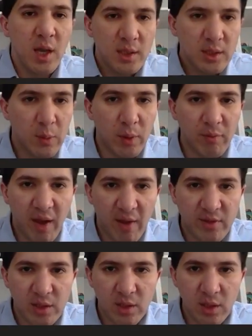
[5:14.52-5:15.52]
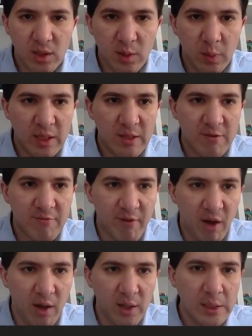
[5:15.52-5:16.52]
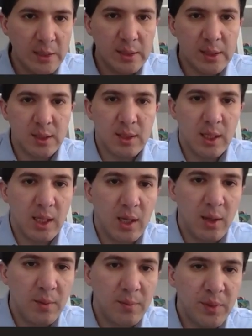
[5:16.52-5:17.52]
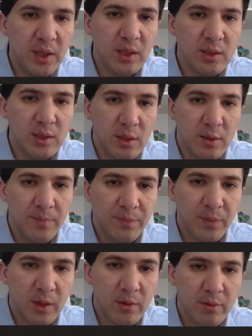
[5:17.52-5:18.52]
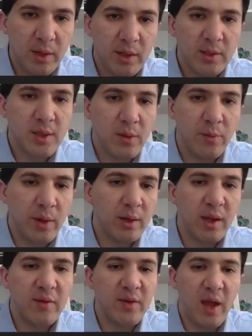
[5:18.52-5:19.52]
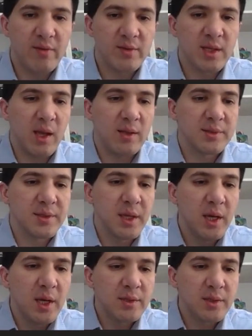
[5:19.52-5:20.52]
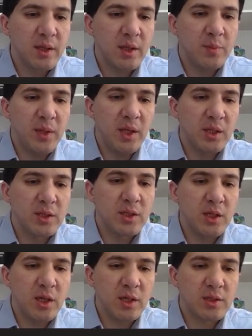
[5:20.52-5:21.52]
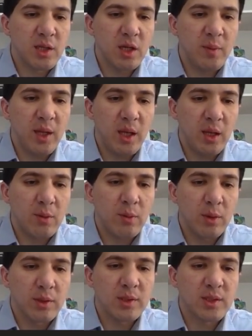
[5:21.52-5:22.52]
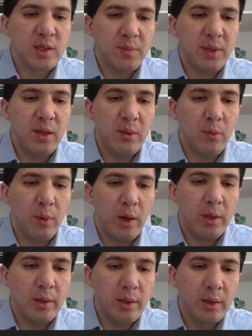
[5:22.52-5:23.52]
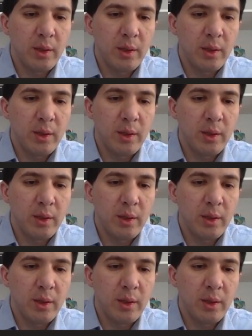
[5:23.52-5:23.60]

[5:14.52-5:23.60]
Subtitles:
So what we have to do is we need to find the P2, right? So we are given everything else. So the P2 is going to be equal to the P1